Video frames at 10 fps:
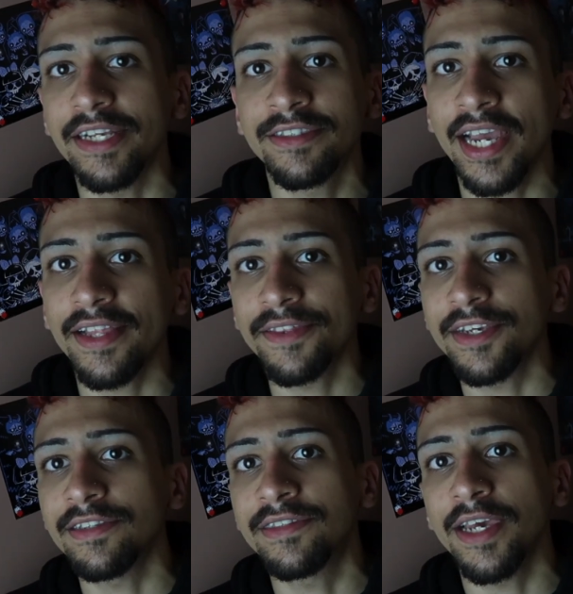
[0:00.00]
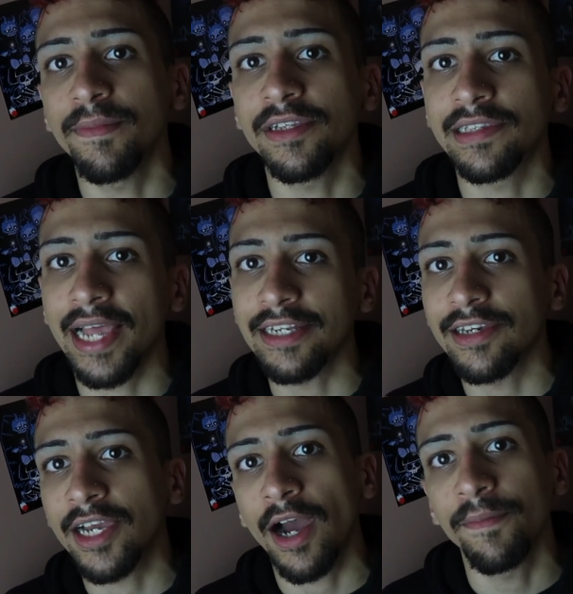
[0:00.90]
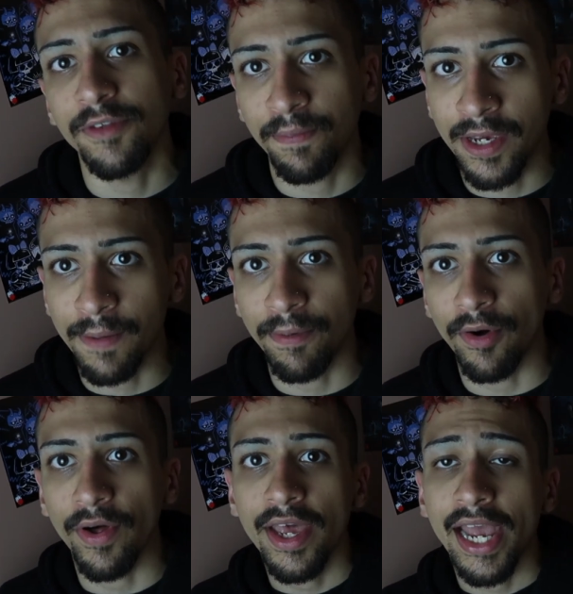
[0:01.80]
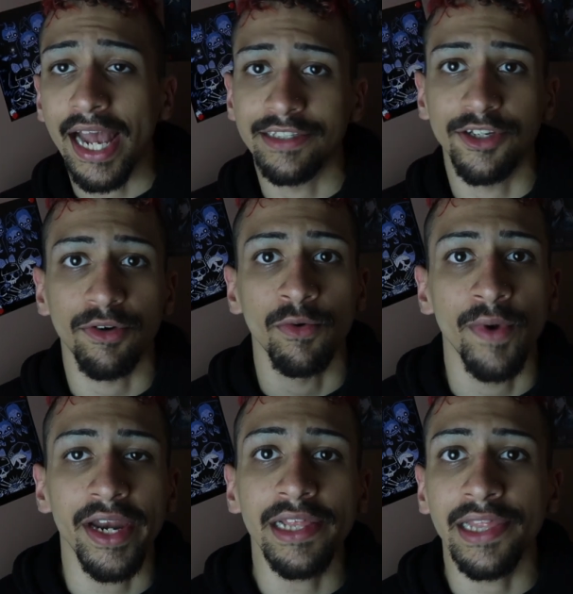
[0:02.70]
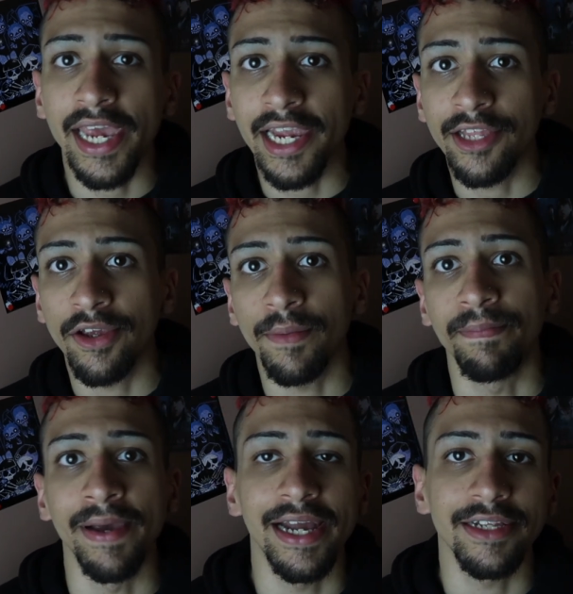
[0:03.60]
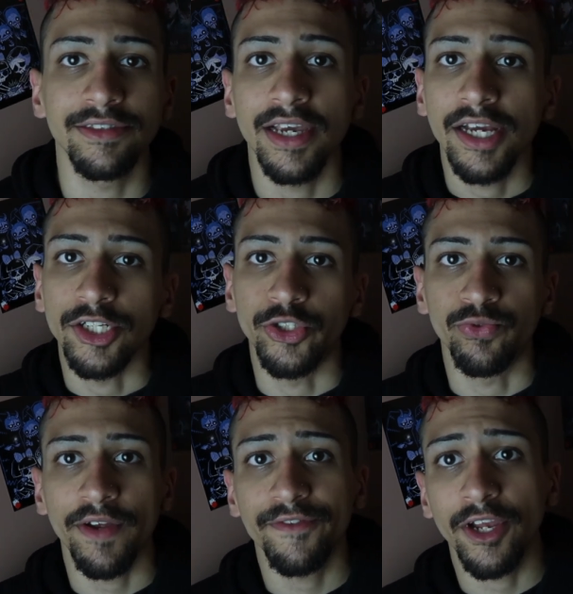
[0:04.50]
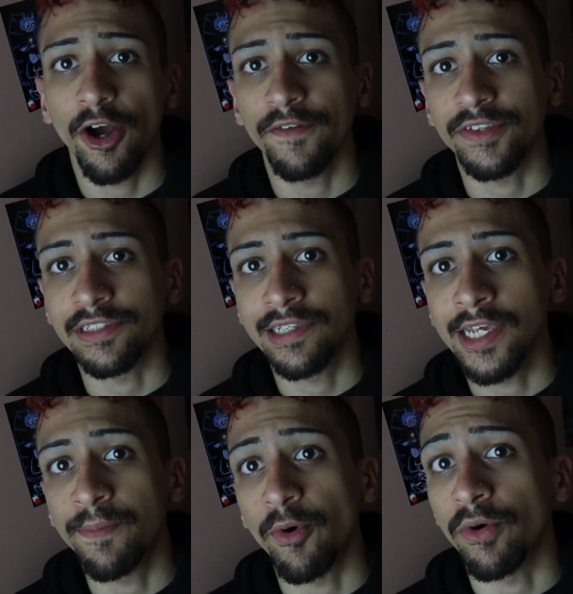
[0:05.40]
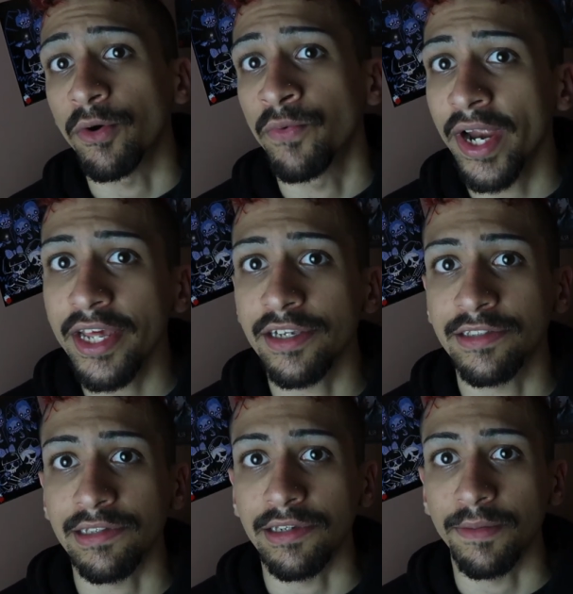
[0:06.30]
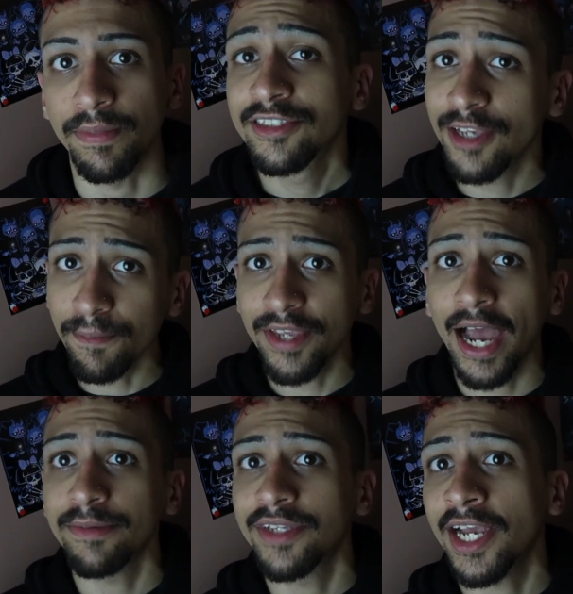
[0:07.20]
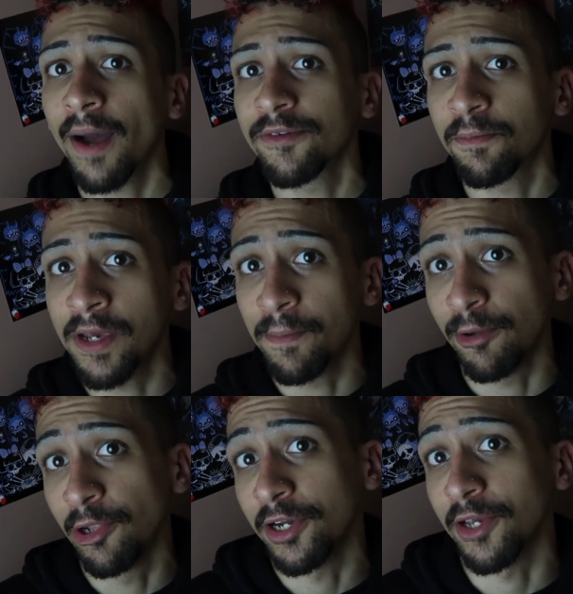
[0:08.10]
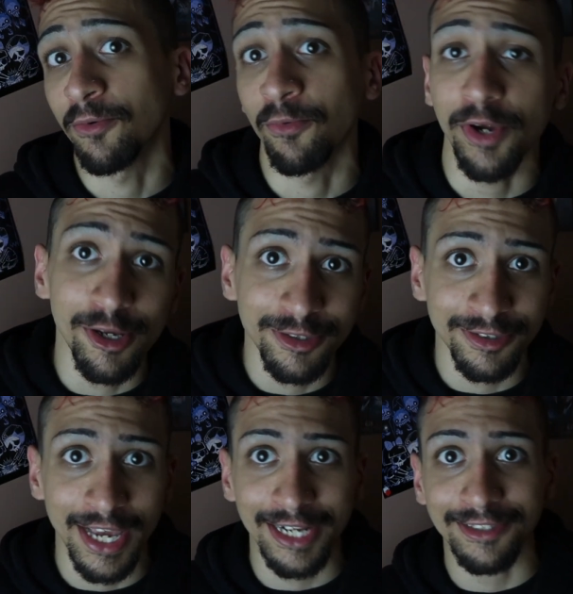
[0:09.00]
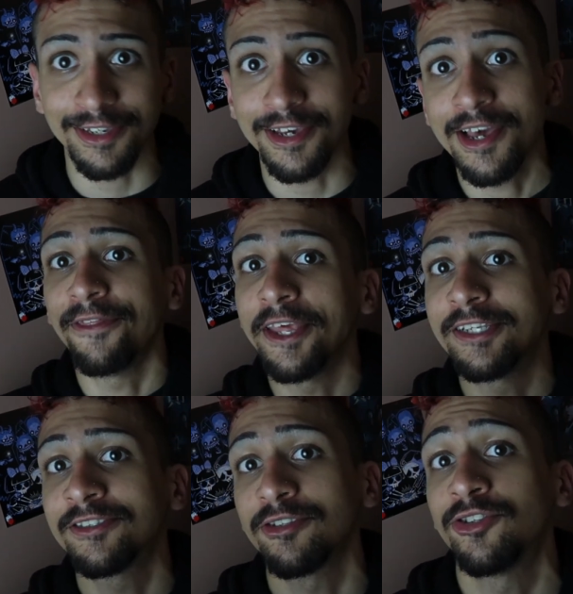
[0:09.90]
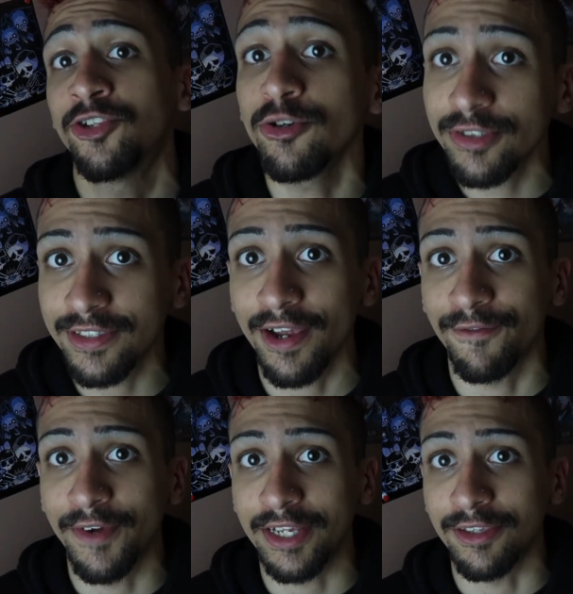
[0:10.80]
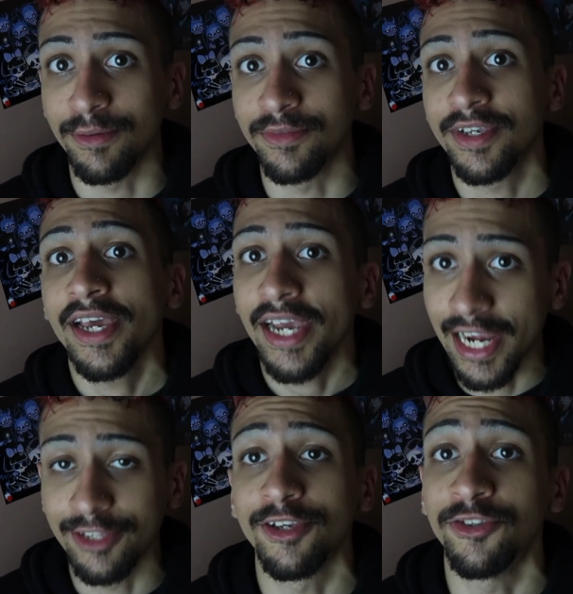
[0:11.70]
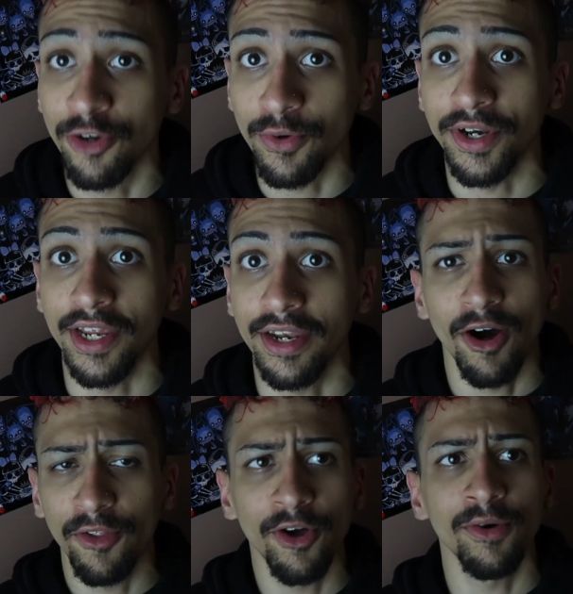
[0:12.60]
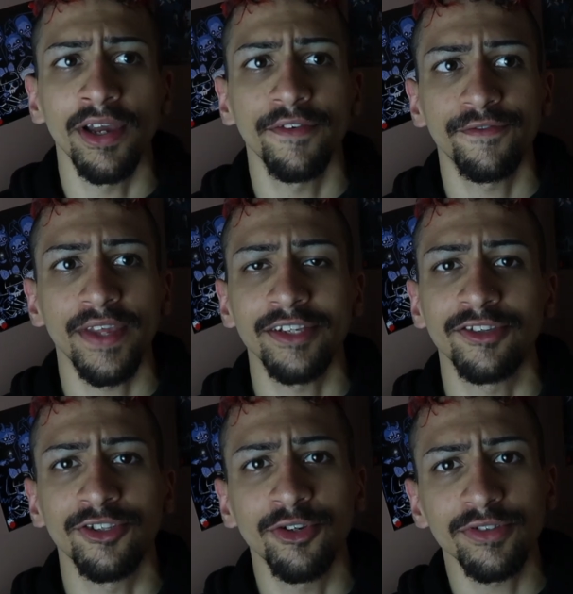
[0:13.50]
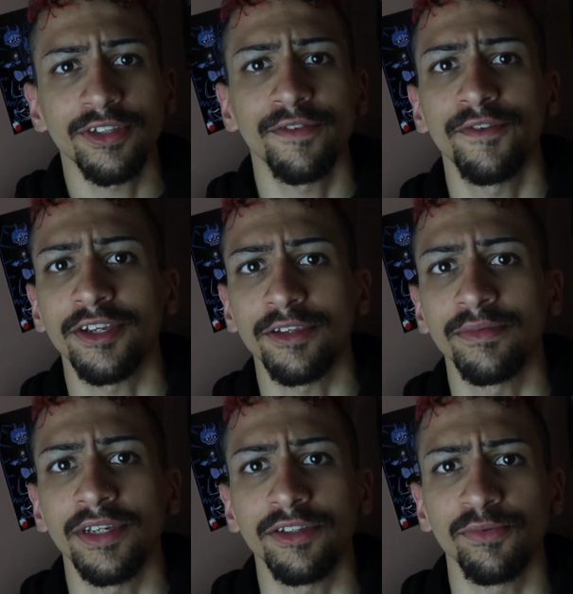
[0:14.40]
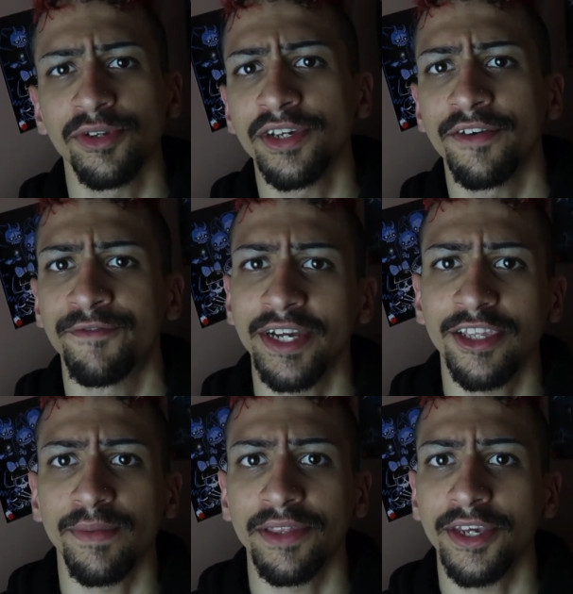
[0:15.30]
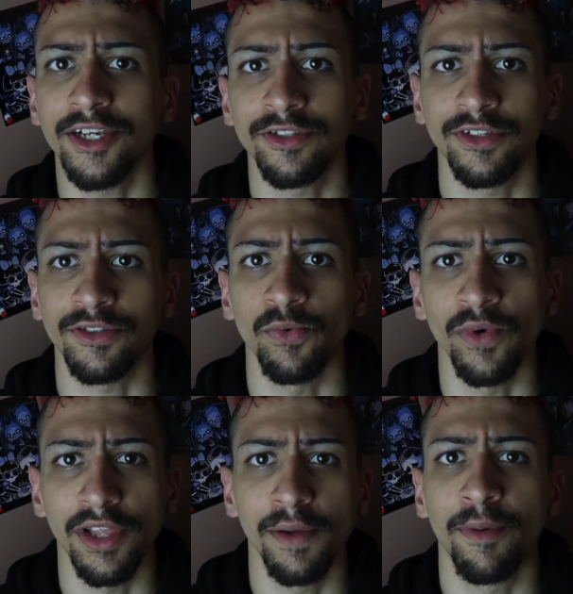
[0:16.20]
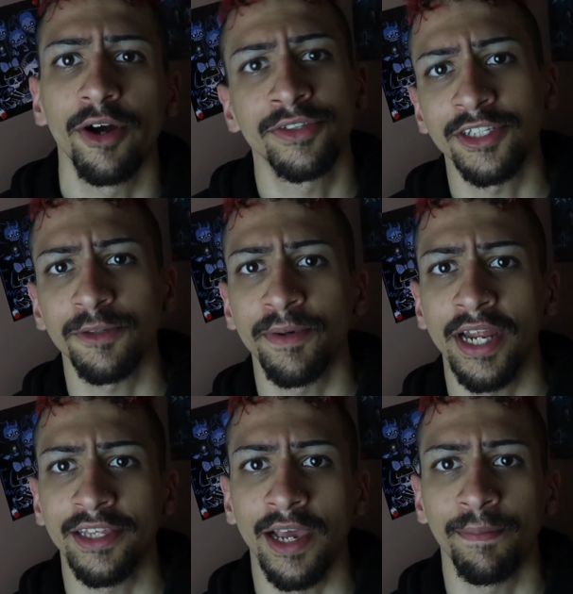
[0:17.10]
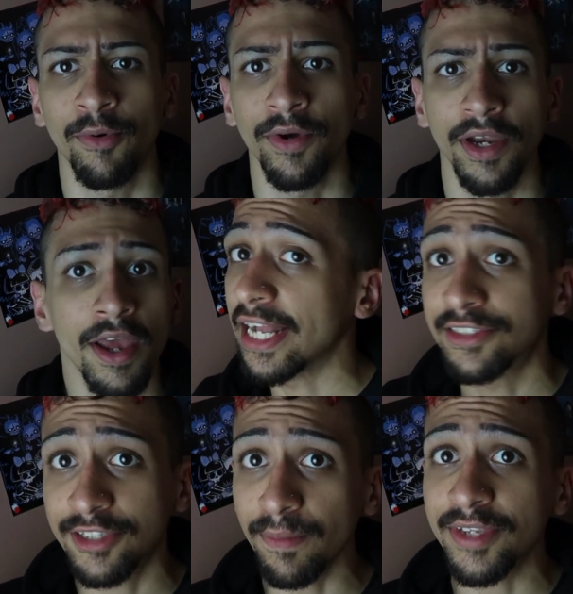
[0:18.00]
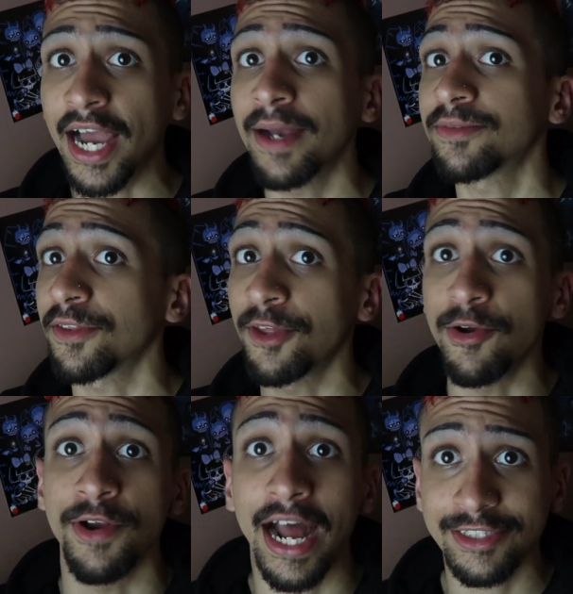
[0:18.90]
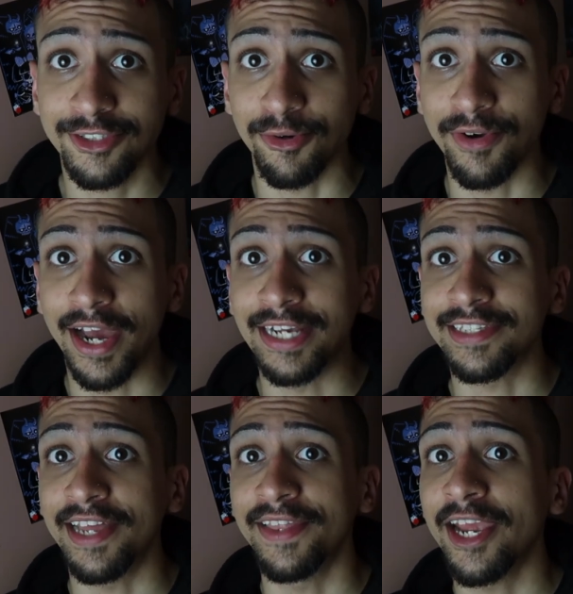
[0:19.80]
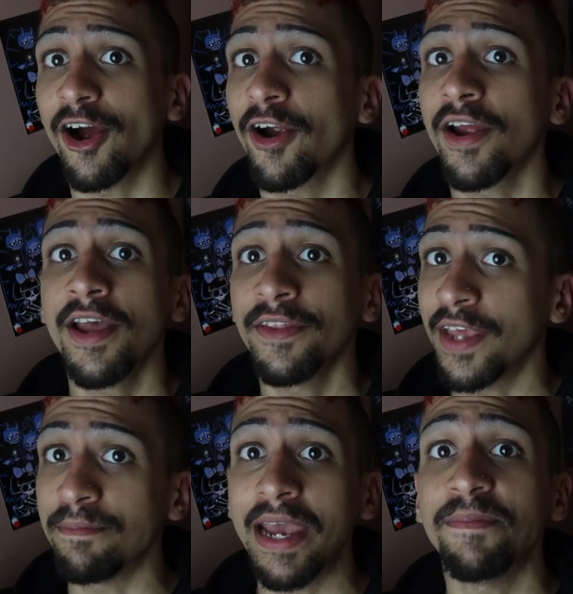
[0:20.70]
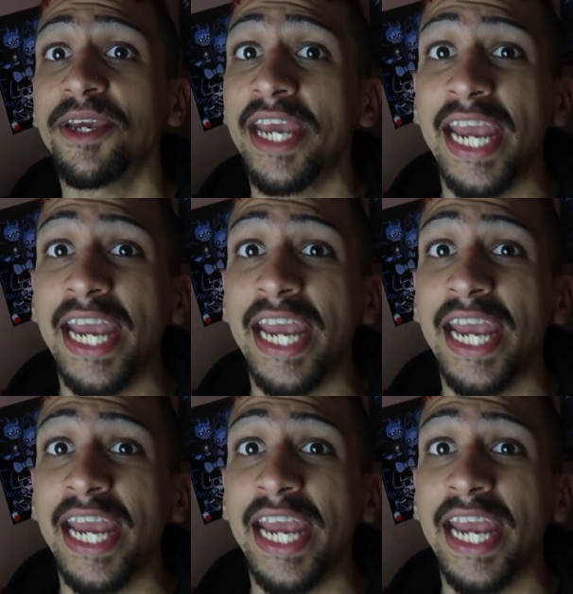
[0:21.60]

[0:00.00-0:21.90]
they say that these demons like to come to people as they're already laying in their beds, drifting off to sleep, or already asleep. Sometimes they come to people looking real sexy and they seduce their victims into doing it. Although, if they seduce their victim, is it really a victim? I think it's just a willing participant at that point. And sometimes they're not so nice and they are, they may be